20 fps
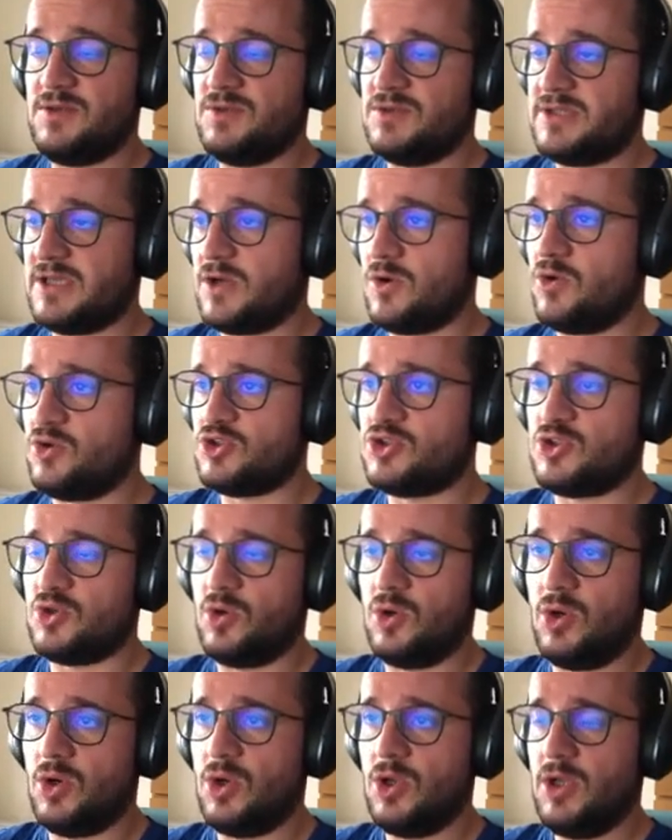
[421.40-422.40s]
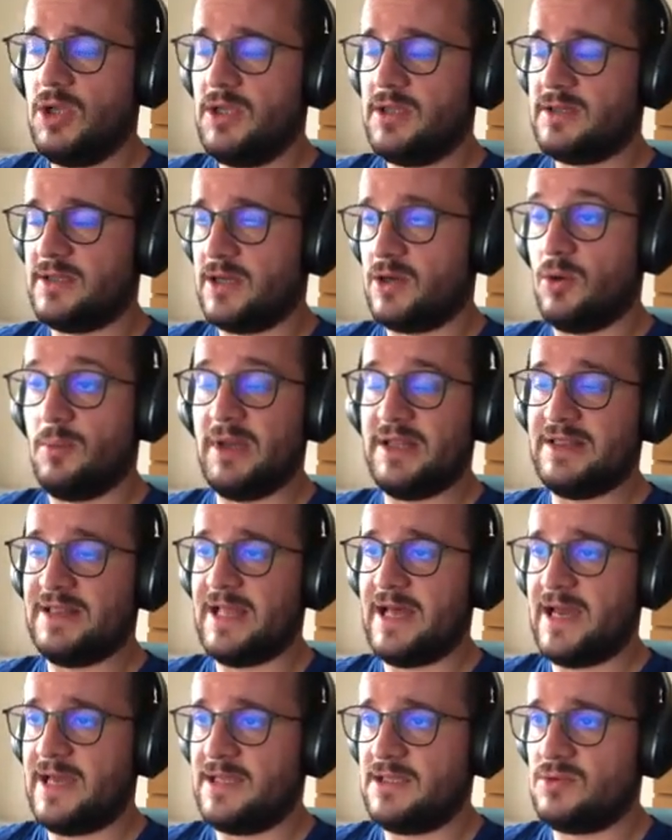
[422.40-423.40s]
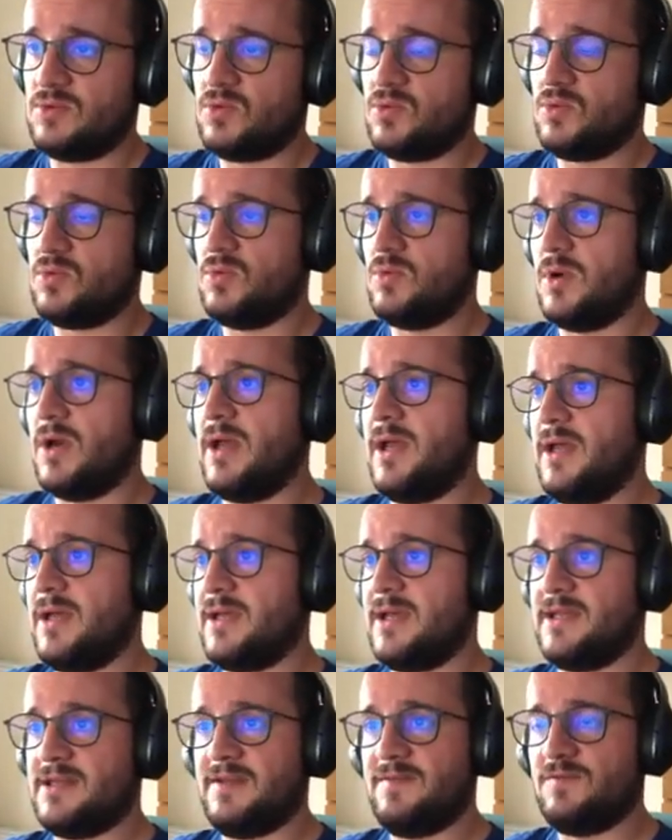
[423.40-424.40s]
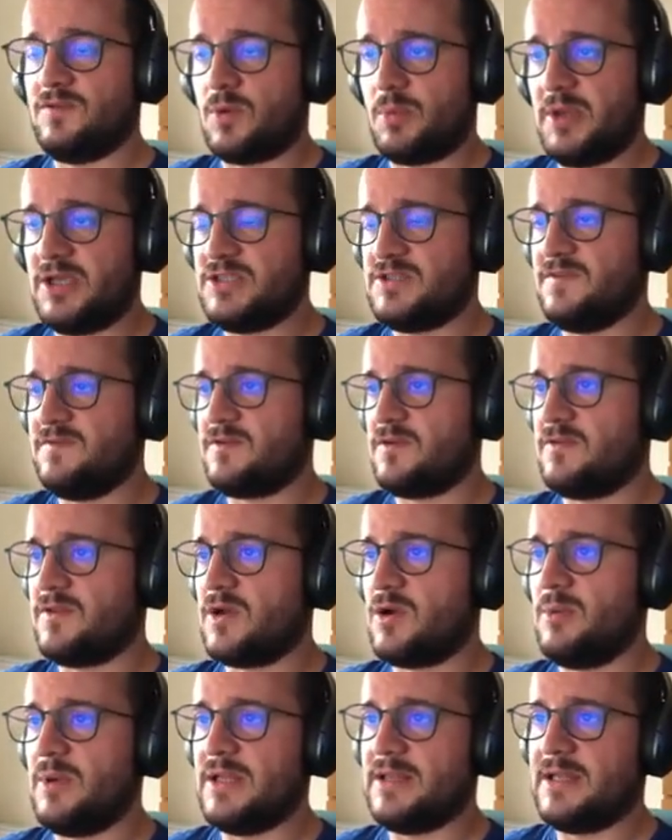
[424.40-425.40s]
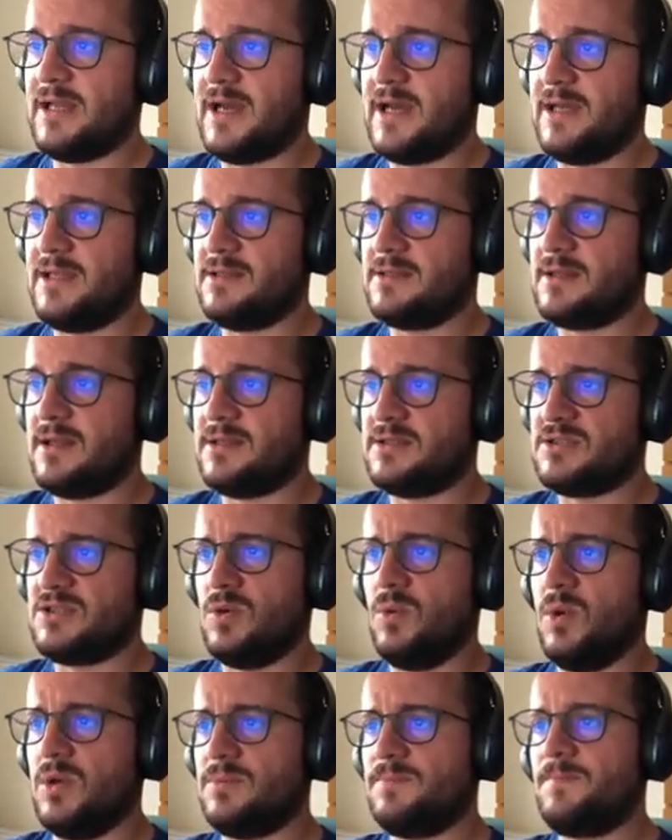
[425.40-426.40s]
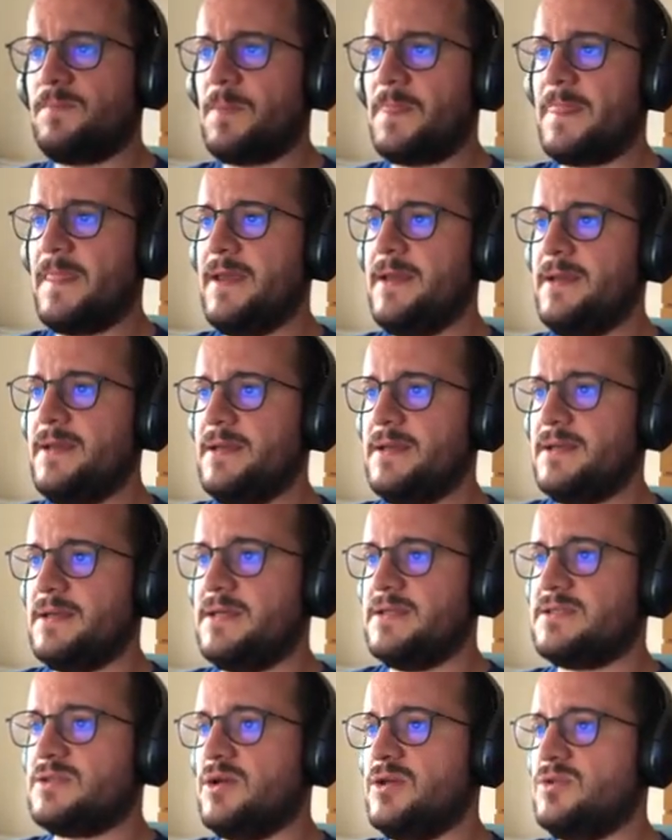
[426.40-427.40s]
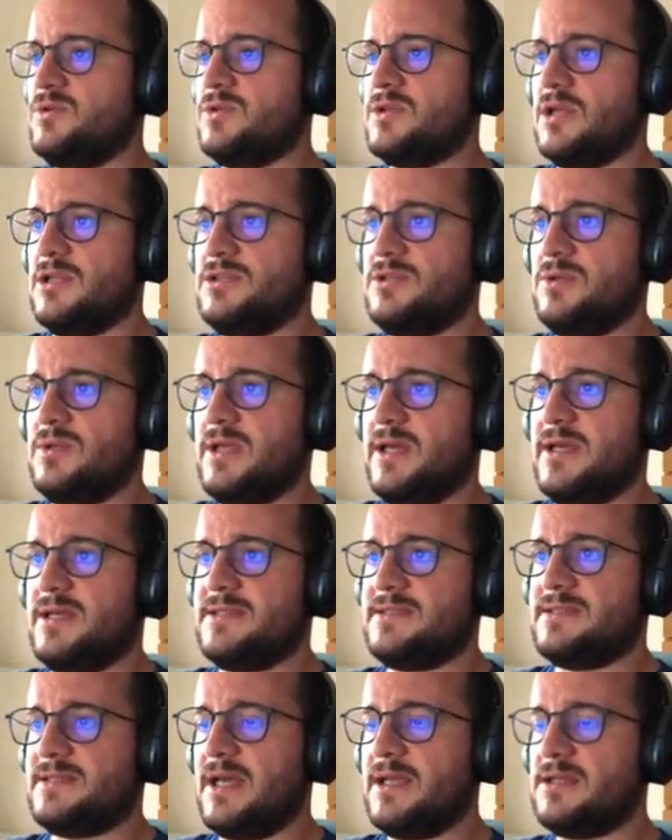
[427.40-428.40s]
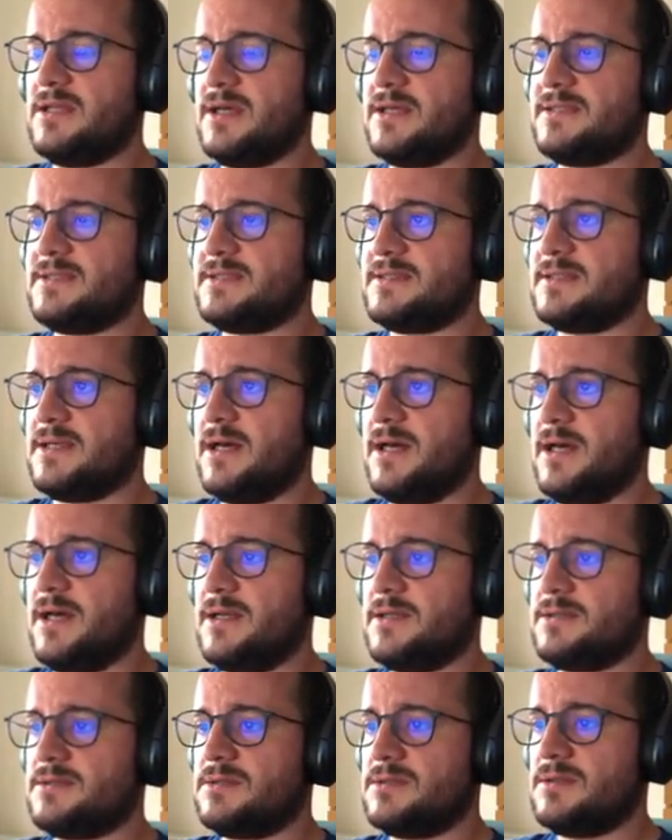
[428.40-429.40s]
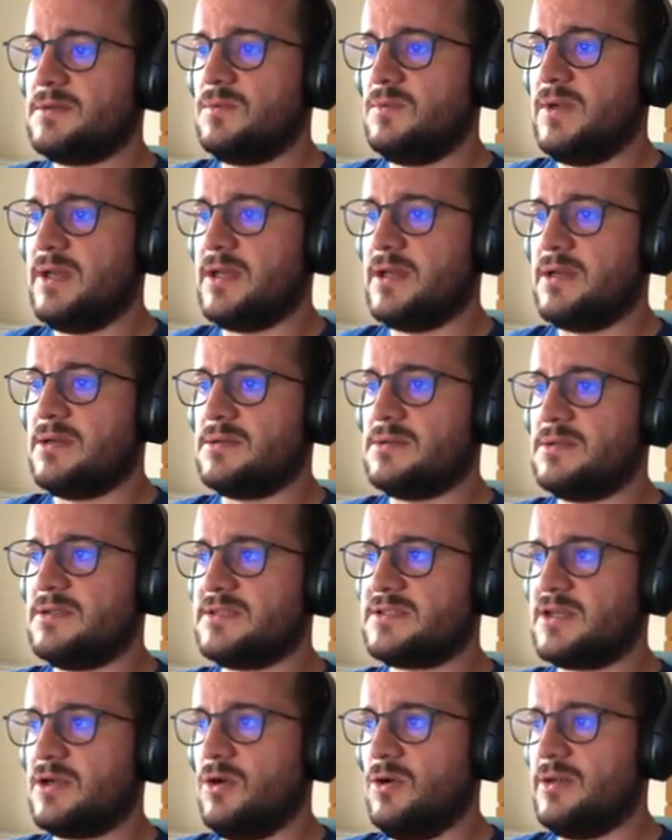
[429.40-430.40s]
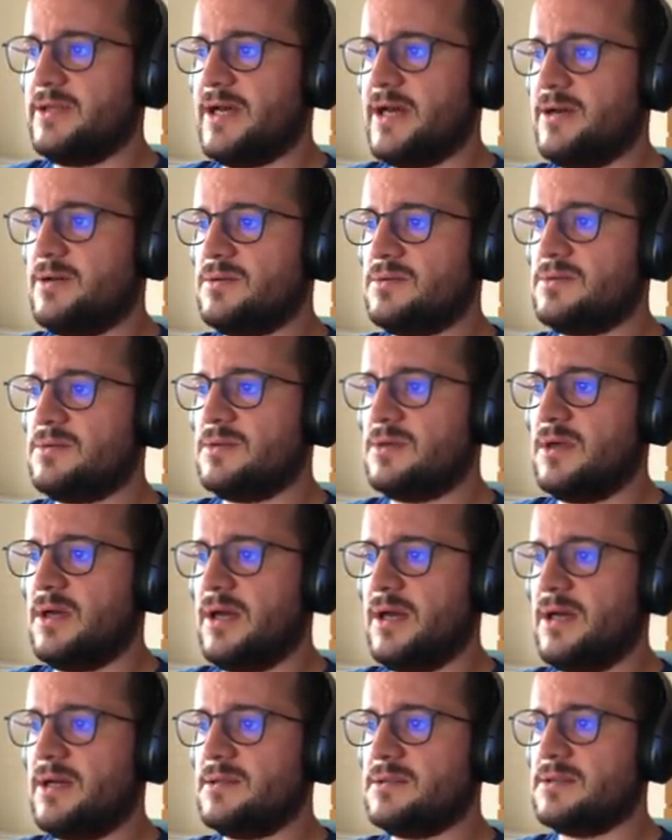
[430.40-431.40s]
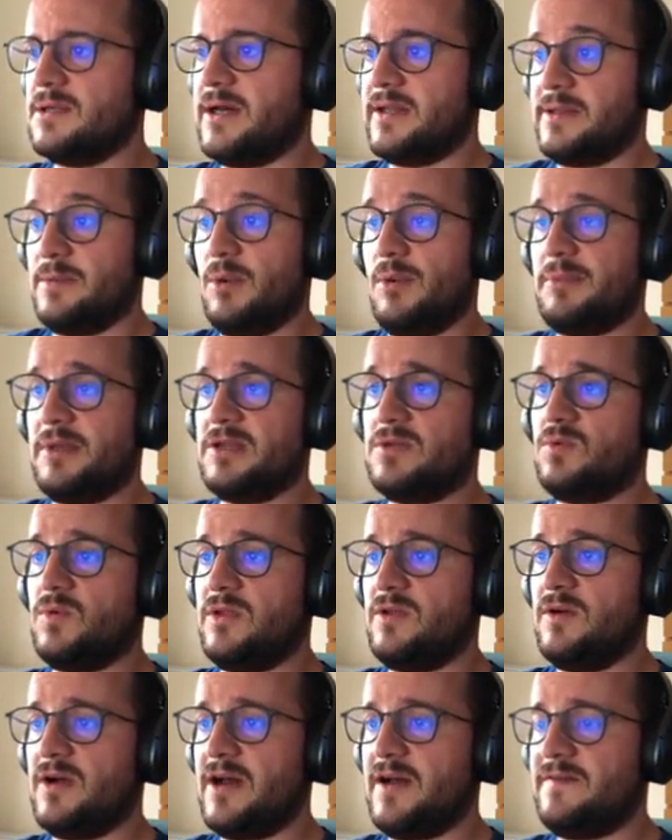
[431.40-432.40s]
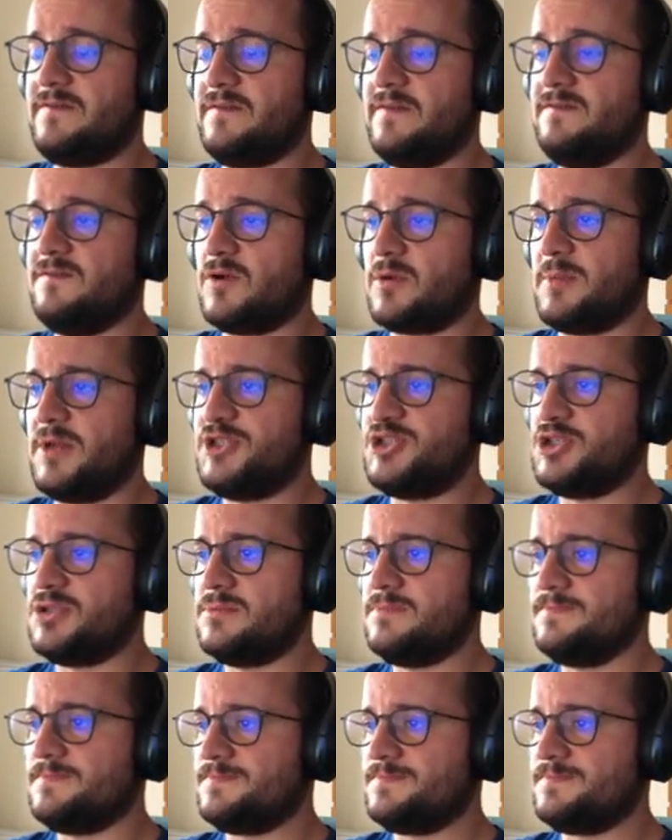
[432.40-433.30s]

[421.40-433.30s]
use the console, the command line to uh, get information from the command line and so on is going to tell you the status and we can scroll down and at the moment we don't have information.